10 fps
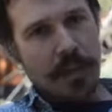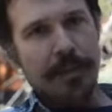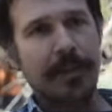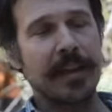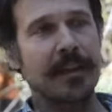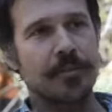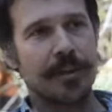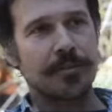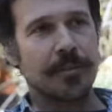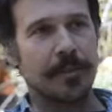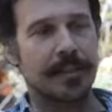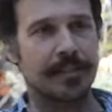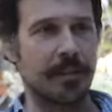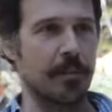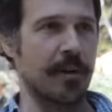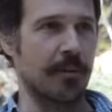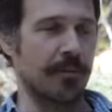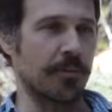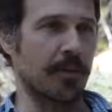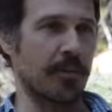and then they get transferred to my cellar
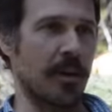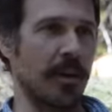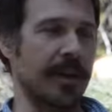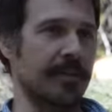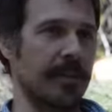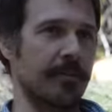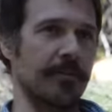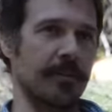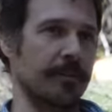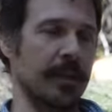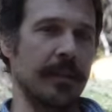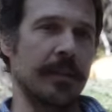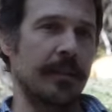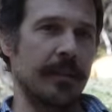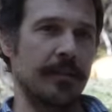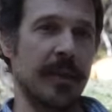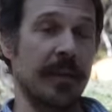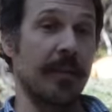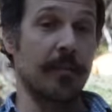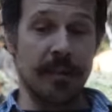barrels where I'll age them for,
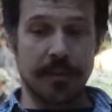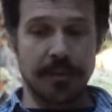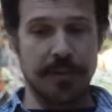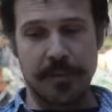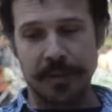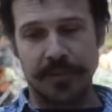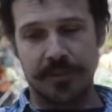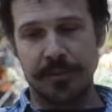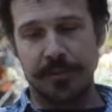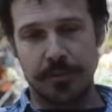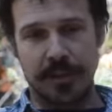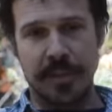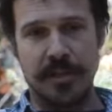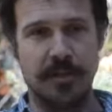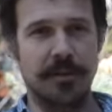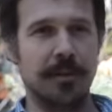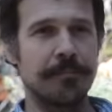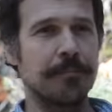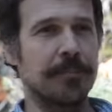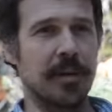depending on the beer, 3 months to a year,
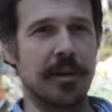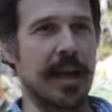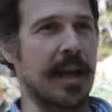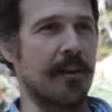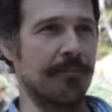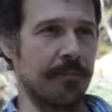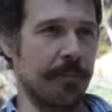year and a half.